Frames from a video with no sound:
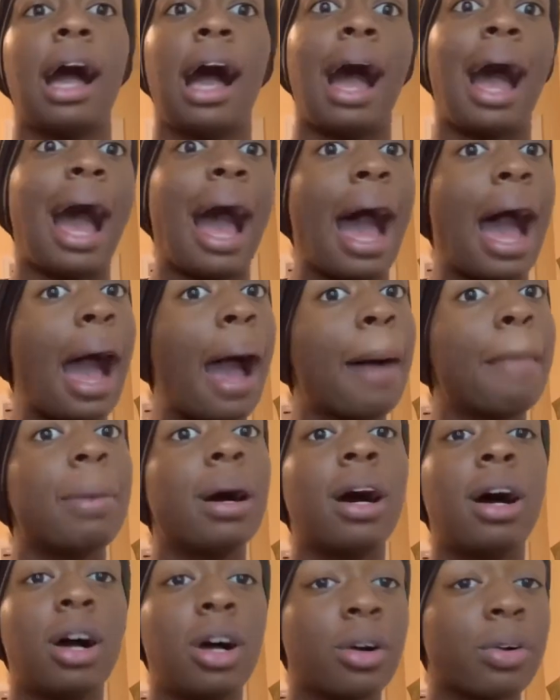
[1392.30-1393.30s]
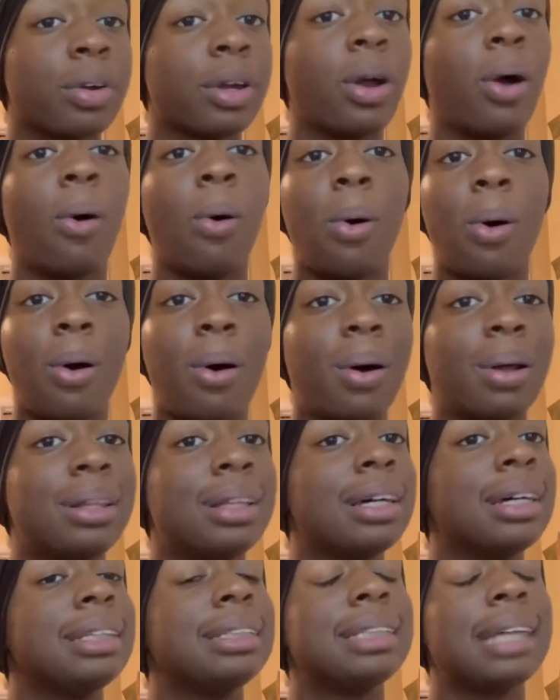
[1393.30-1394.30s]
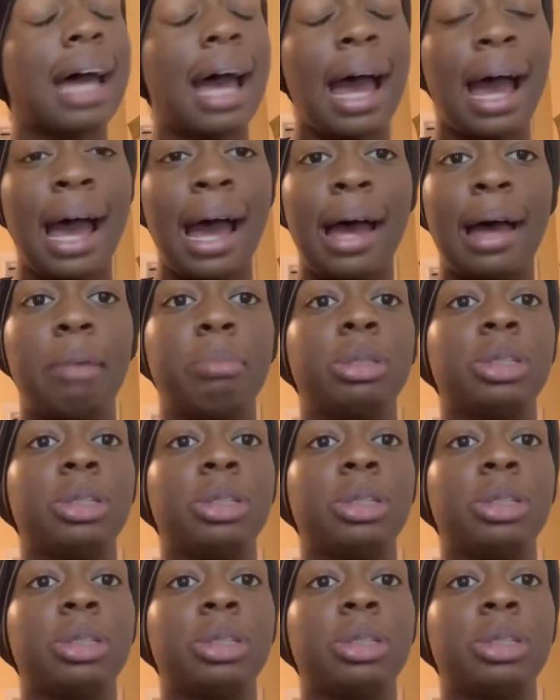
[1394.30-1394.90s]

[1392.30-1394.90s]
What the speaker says: I'm hungry all the time.